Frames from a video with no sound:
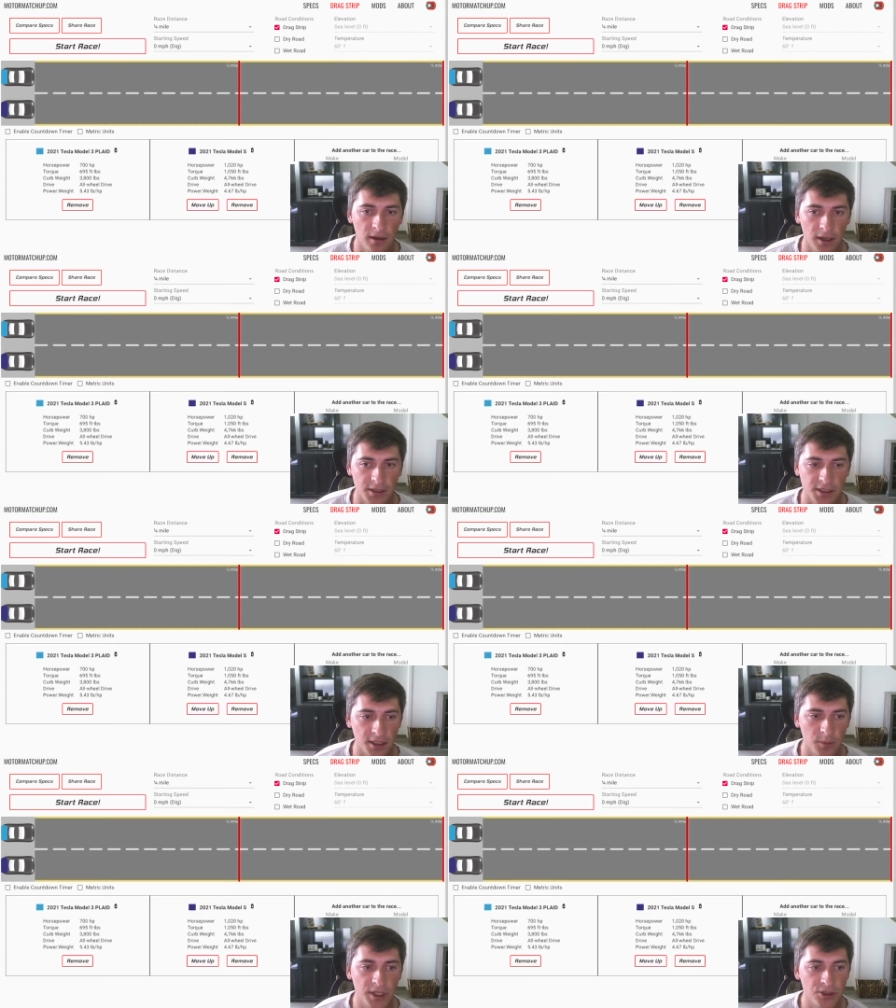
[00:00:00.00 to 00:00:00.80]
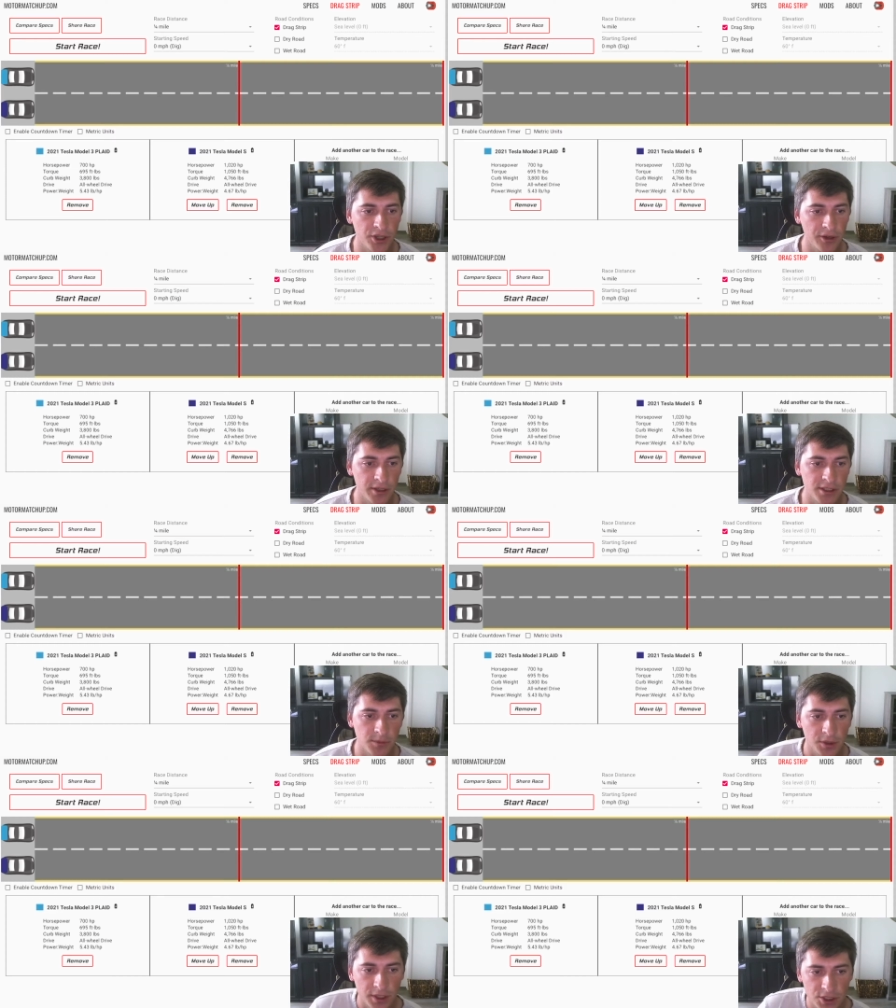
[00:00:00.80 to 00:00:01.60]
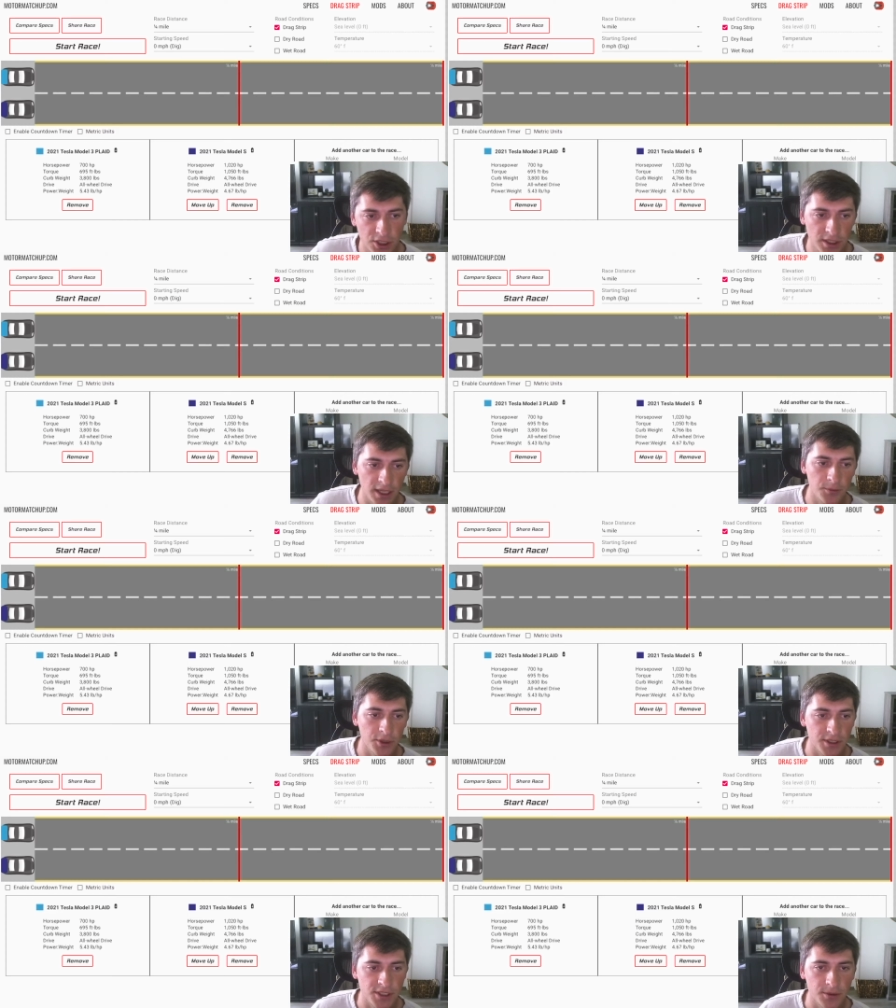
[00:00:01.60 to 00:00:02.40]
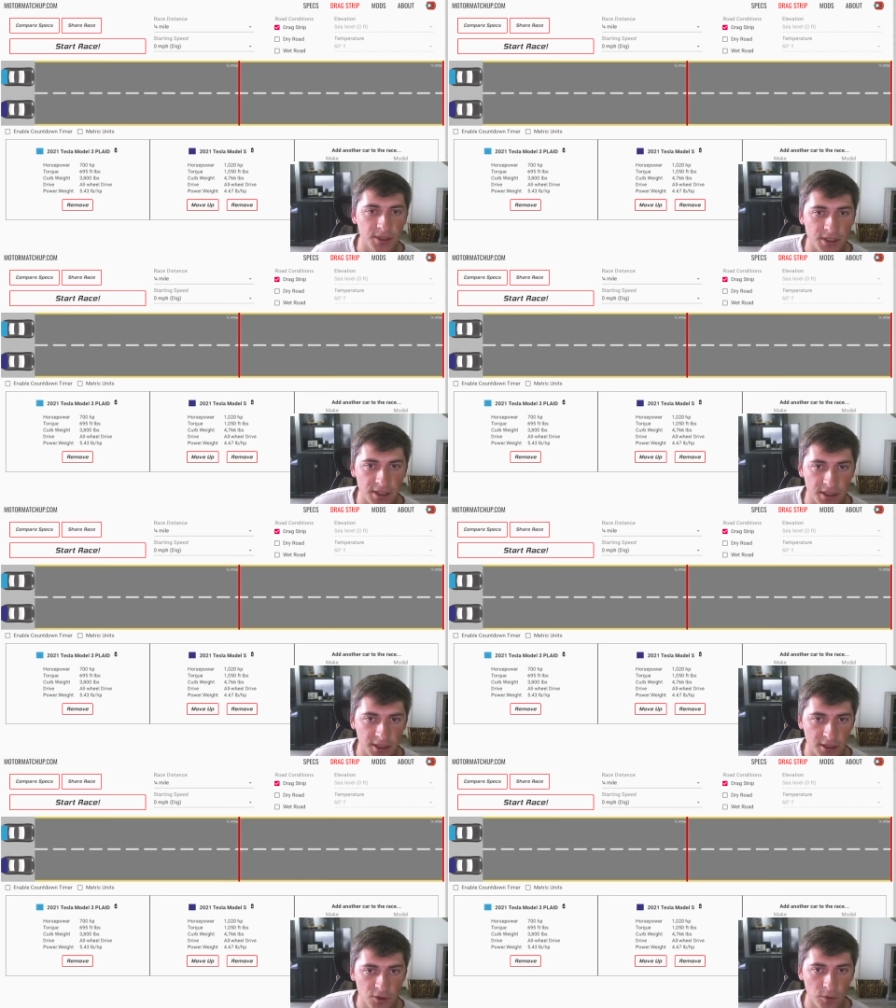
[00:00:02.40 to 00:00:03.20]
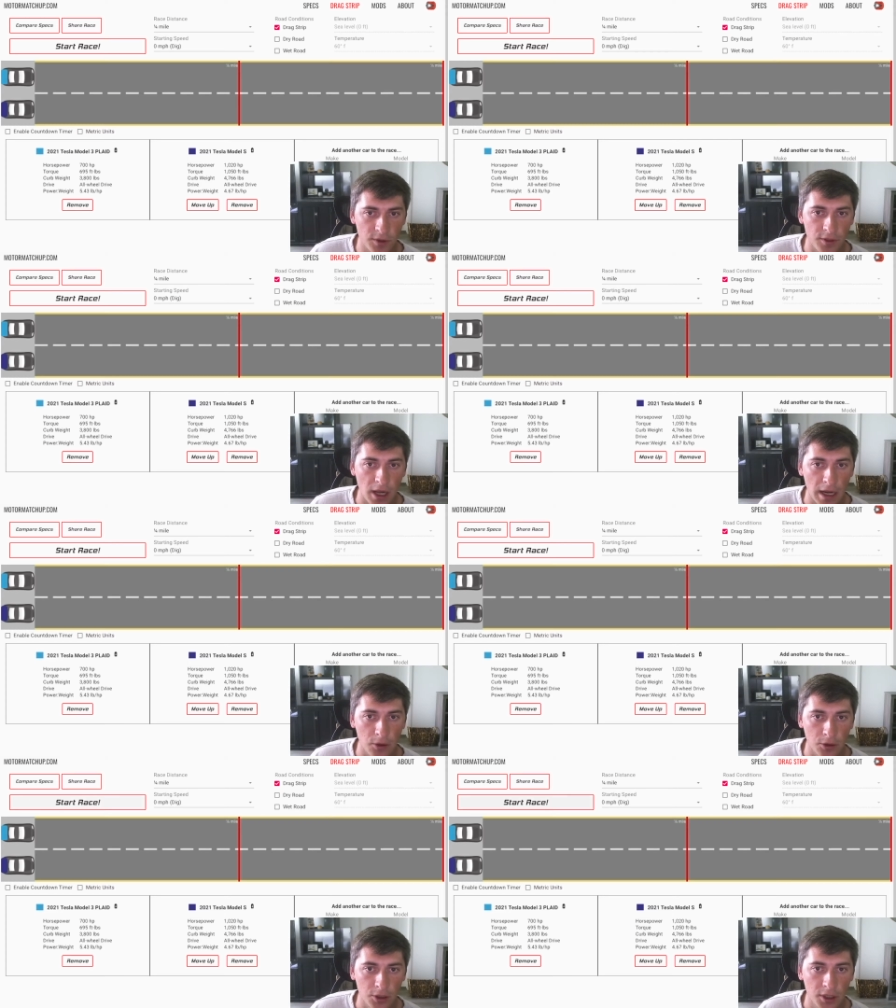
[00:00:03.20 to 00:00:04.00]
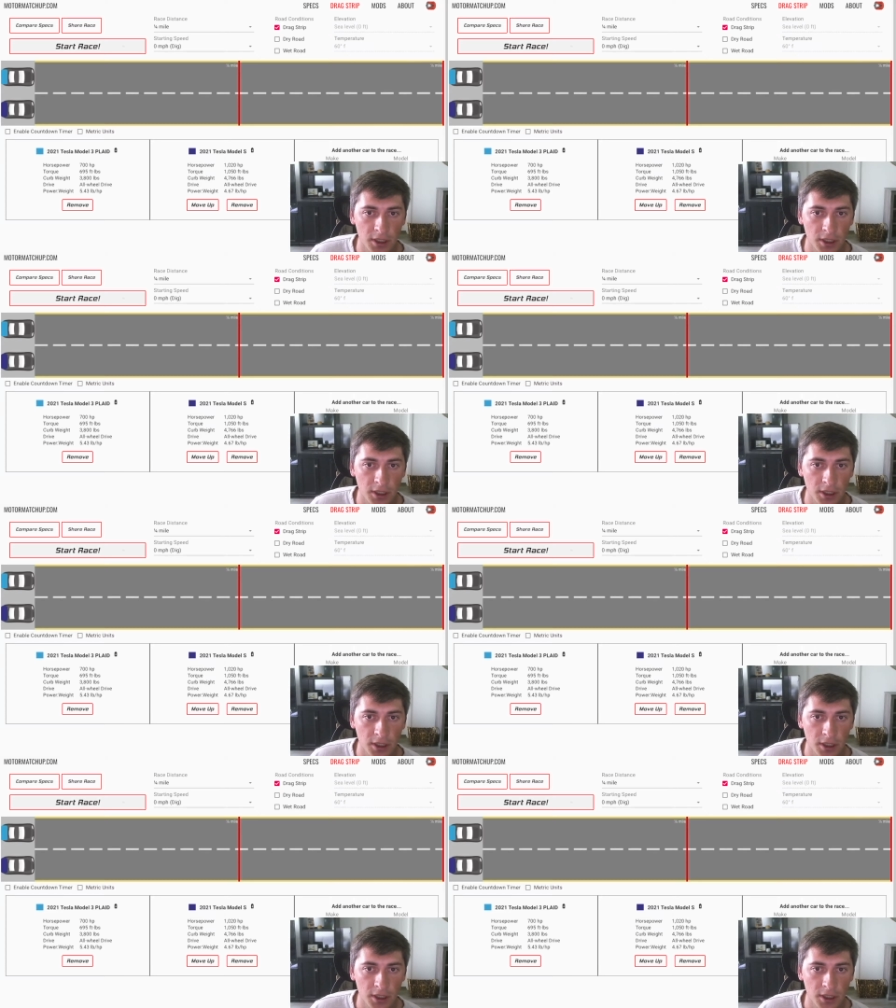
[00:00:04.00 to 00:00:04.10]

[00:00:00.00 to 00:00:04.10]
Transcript: Uh, it's going to be a drag race simulation, and we're going to see what this thing does with our